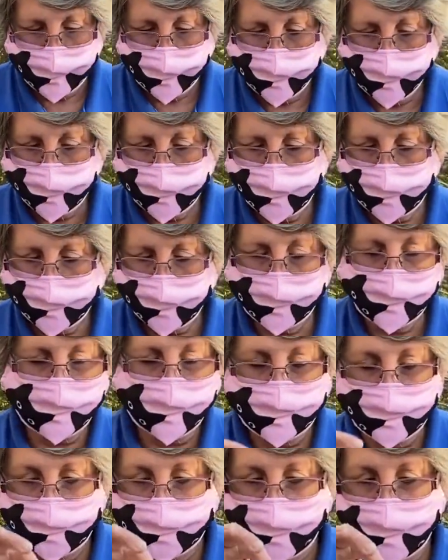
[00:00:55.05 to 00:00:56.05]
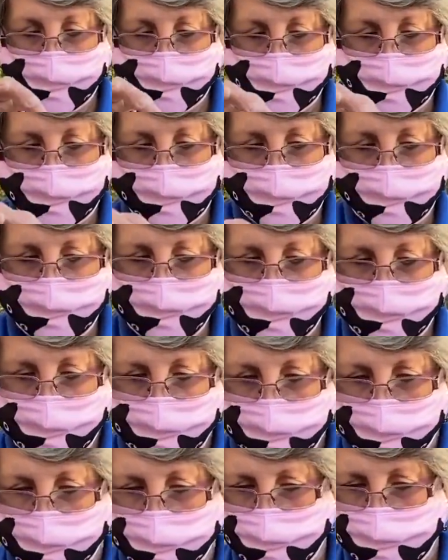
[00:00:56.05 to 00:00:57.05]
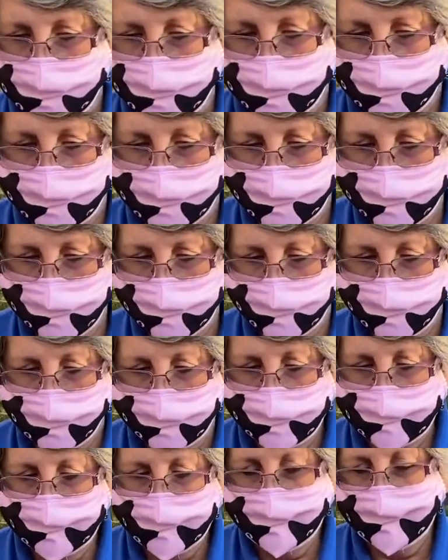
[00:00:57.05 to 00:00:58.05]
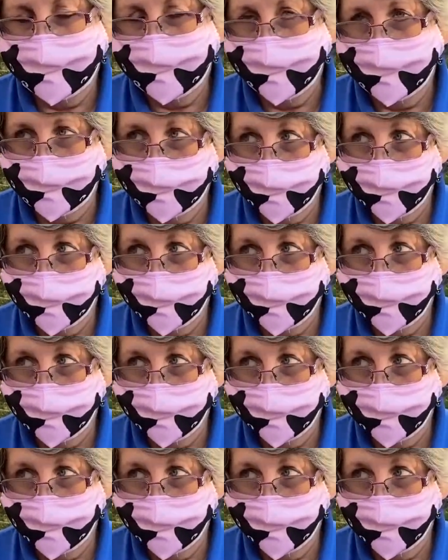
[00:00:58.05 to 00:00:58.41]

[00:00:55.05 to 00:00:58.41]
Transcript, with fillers: Or you could make it holiday-ish, you know, with stars and, and a